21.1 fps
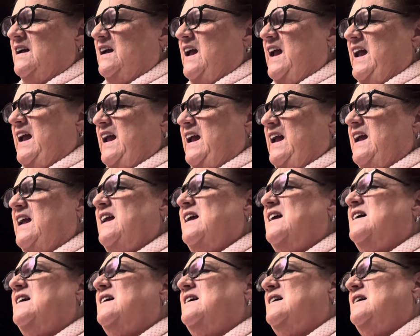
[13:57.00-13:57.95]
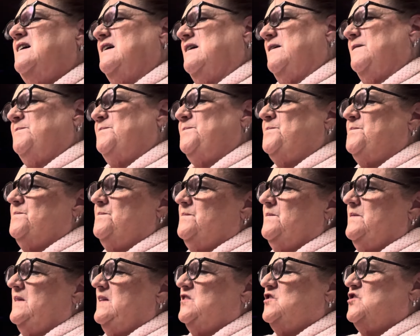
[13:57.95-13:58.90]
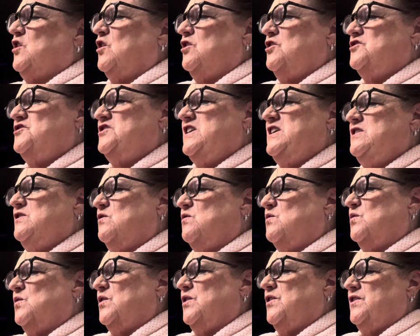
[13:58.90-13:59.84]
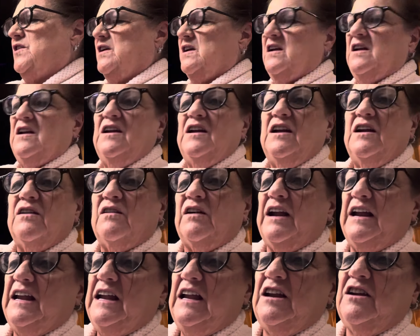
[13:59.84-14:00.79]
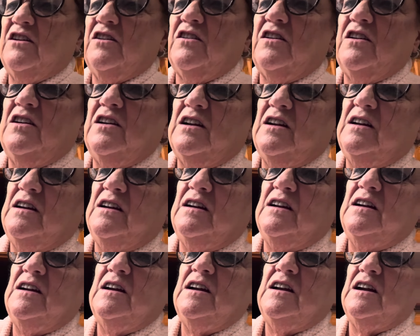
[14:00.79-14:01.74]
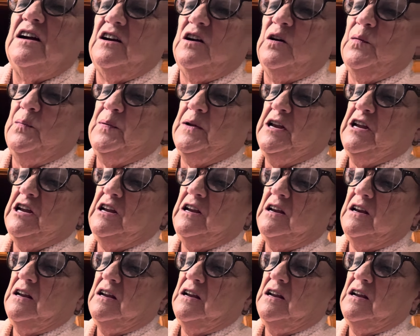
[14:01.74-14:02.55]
a charging cord right here. Open it